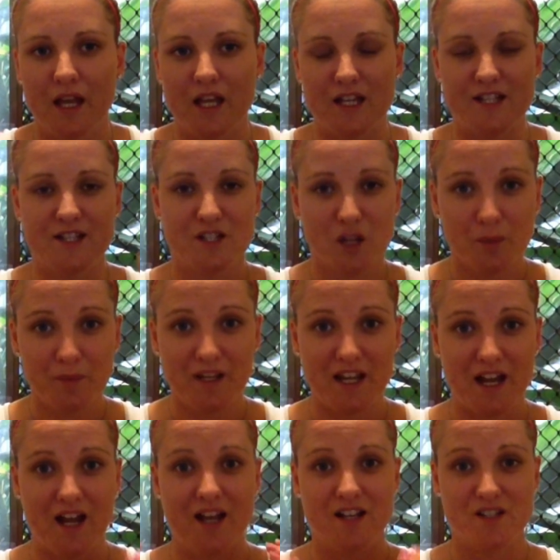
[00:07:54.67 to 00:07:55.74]

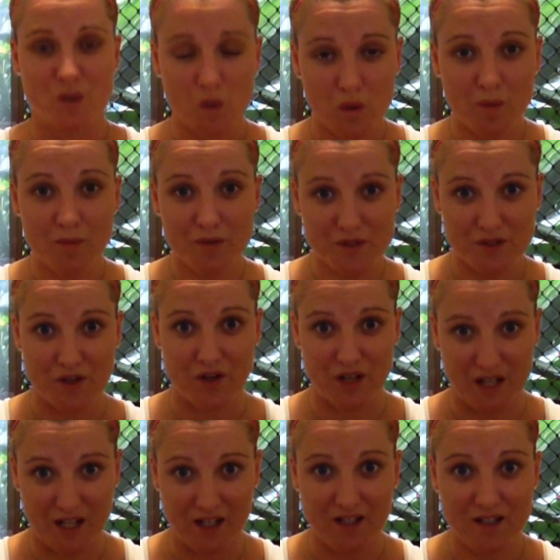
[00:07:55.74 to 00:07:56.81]
insomnia has also
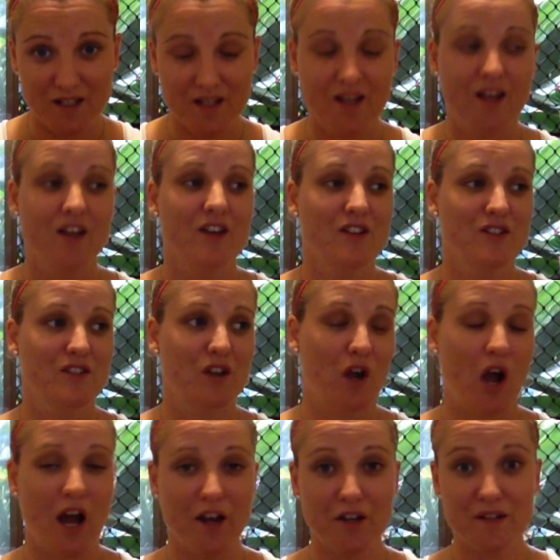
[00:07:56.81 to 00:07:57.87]
hit. So
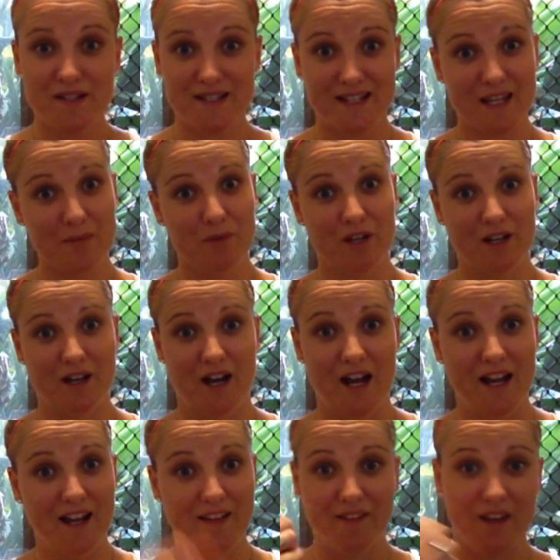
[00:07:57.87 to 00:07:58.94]
I don't sleep at
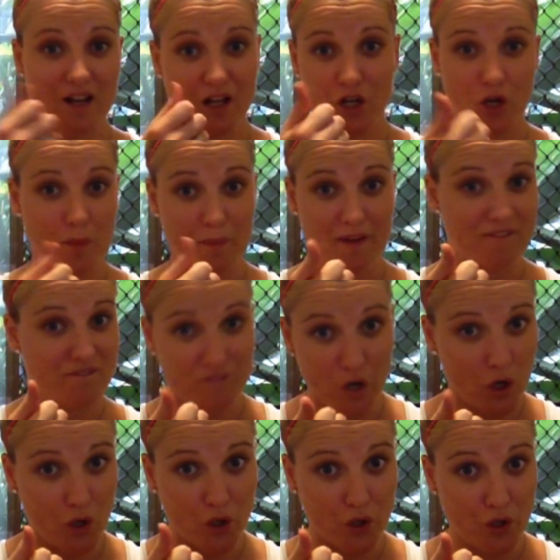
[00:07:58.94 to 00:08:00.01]
night. And then I got on my
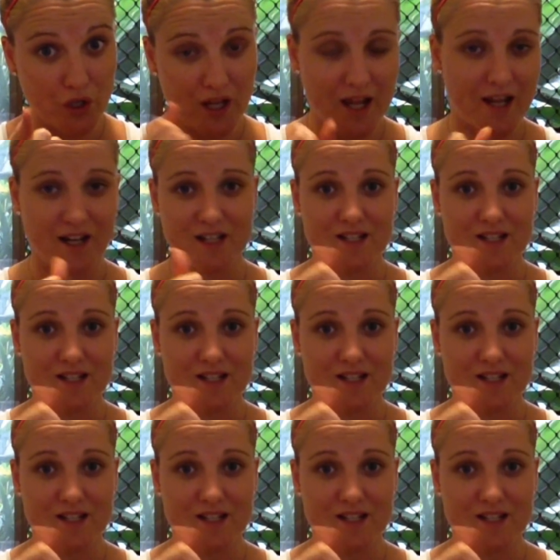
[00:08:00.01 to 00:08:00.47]
phone and